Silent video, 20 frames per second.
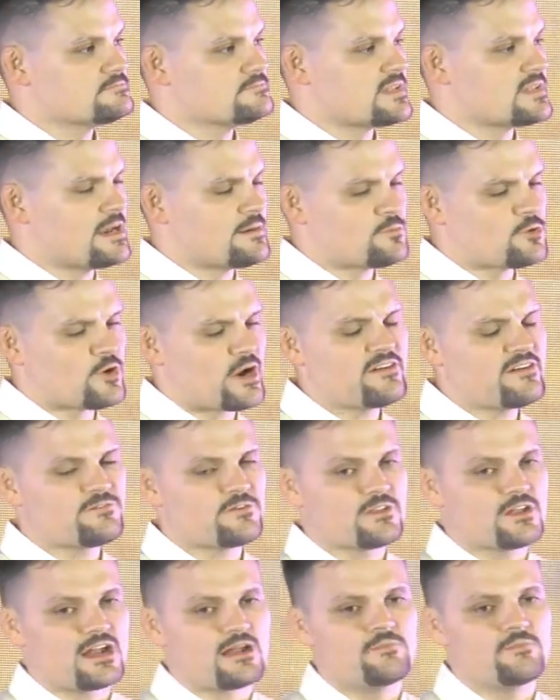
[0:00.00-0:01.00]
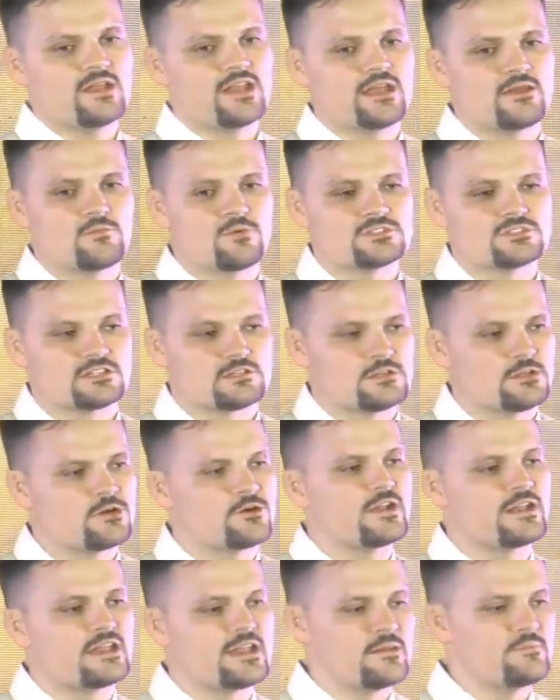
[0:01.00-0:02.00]
I'm grateful that I've been able to learn
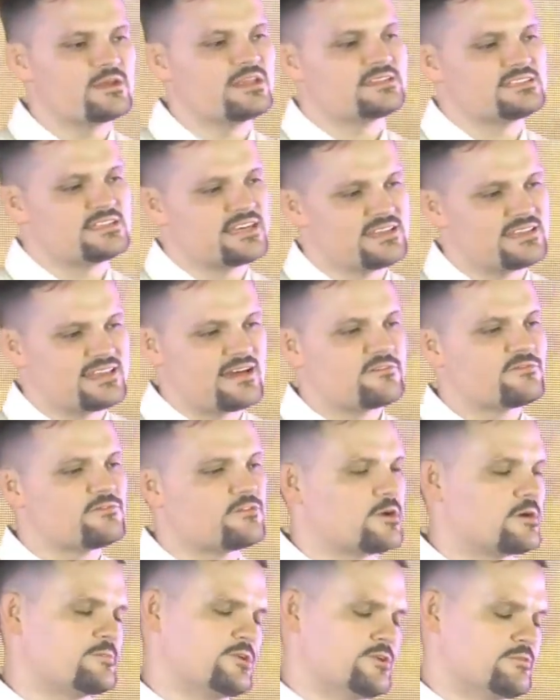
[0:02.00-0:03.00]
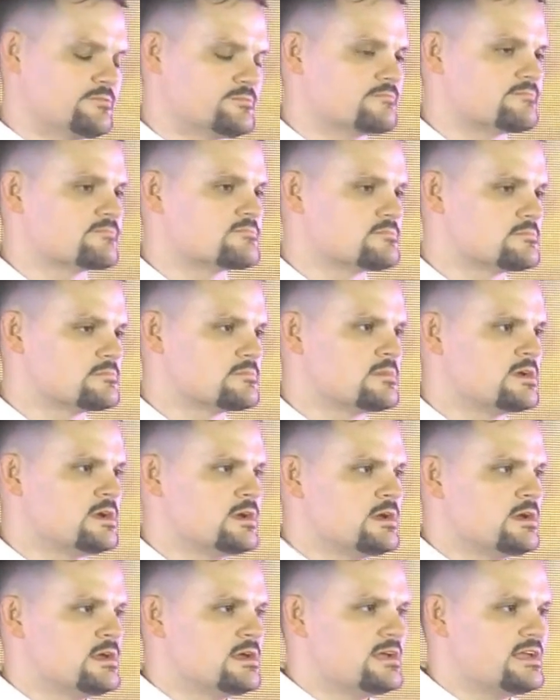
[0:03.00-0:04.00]
to him. that.
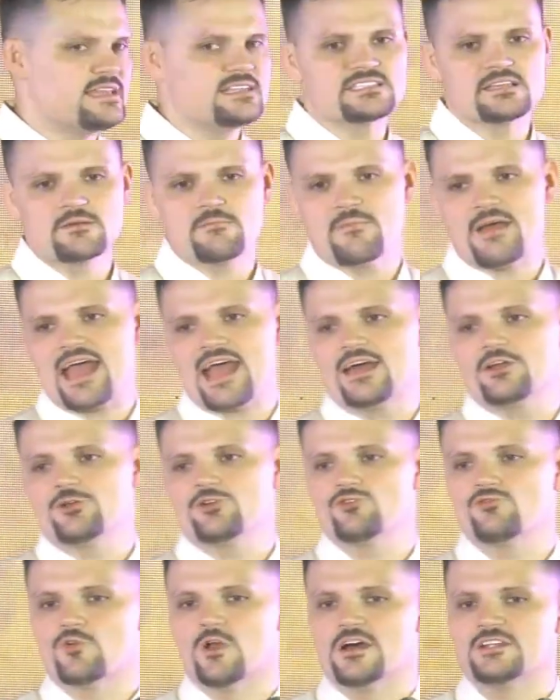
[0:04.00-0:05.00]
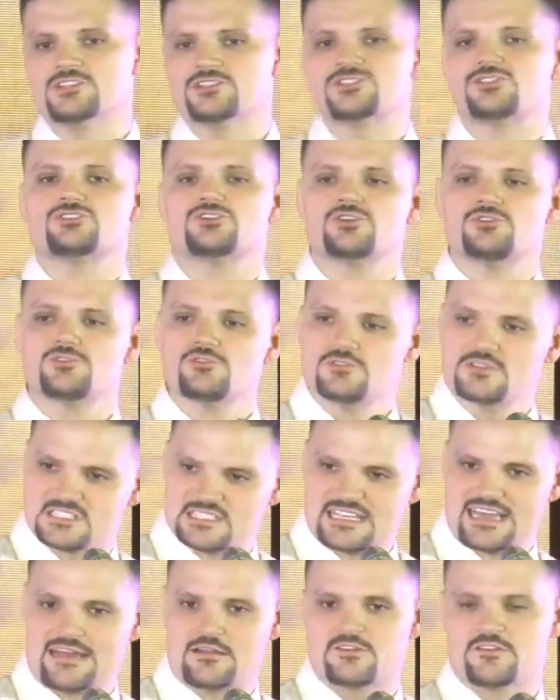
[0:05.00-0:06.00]
He's a man who runs to
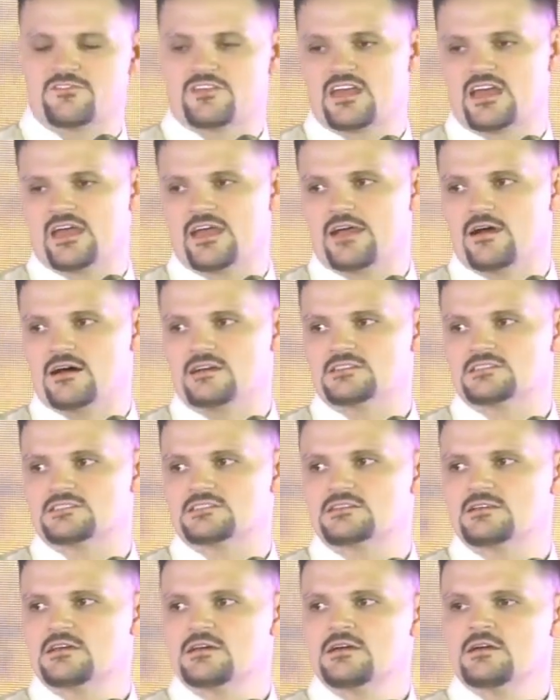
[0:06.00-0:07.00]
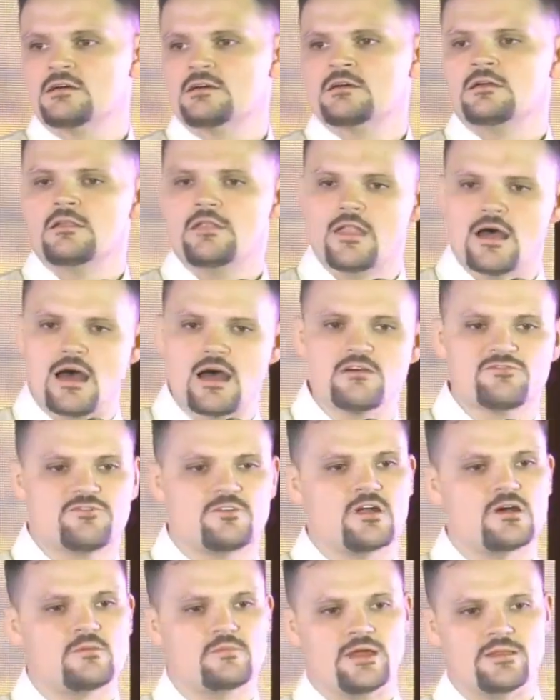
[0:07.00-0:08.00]
the sound of chaos, not
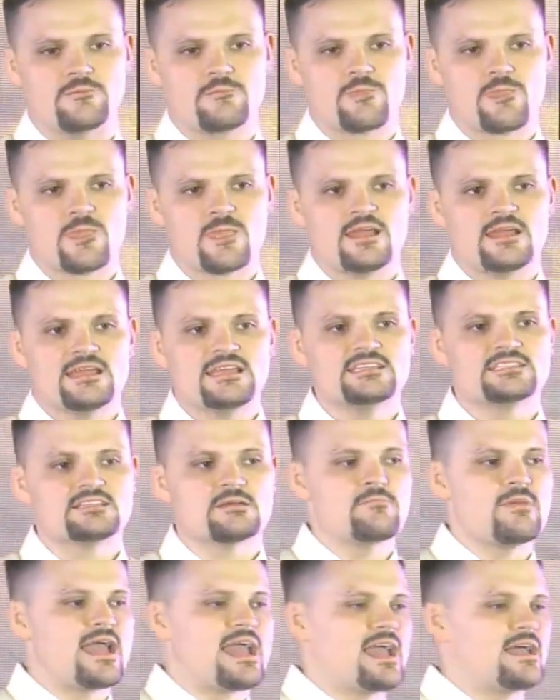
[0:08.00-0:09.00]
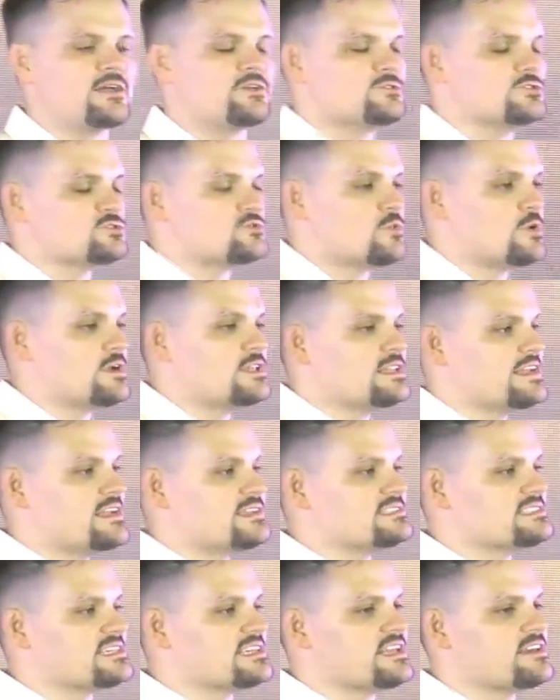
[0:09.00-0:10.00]
from it. He's a man who's willing
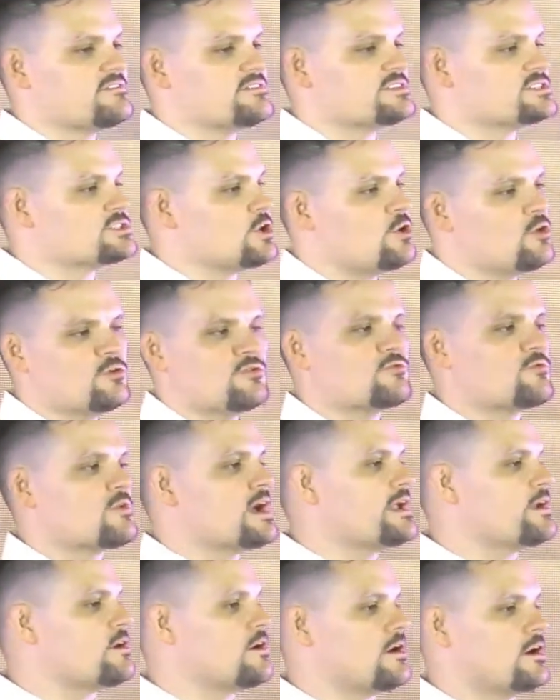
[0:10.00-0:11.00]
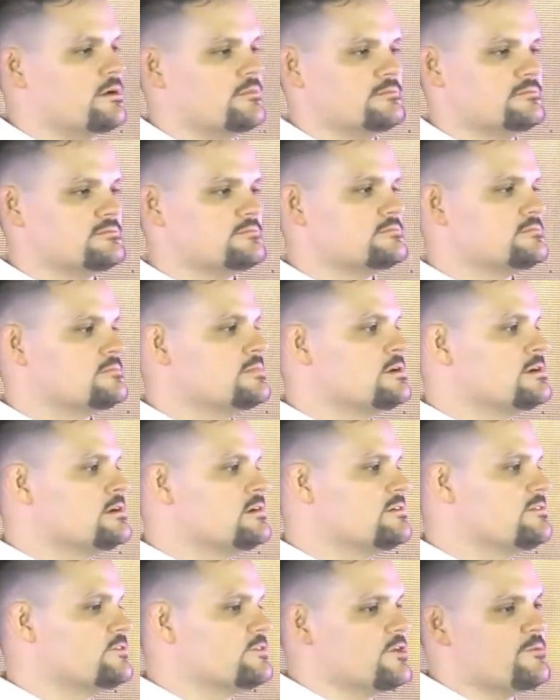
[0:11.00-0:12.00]
to give his own right arm
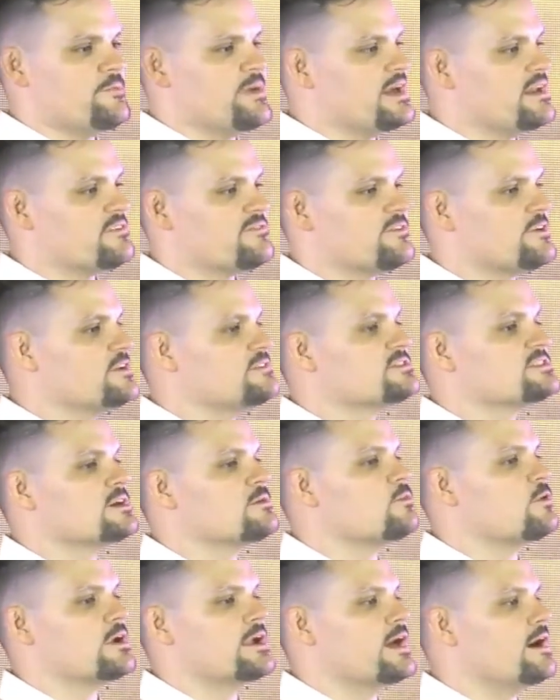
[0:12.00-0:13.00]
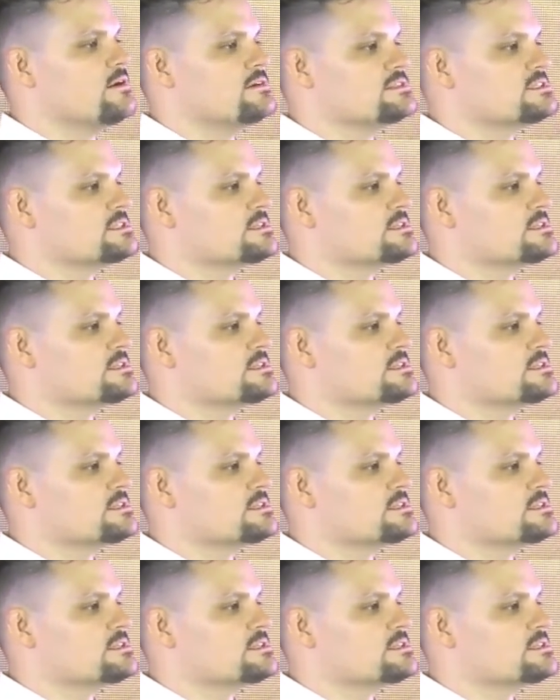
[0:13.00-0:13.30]
to benefit someone else.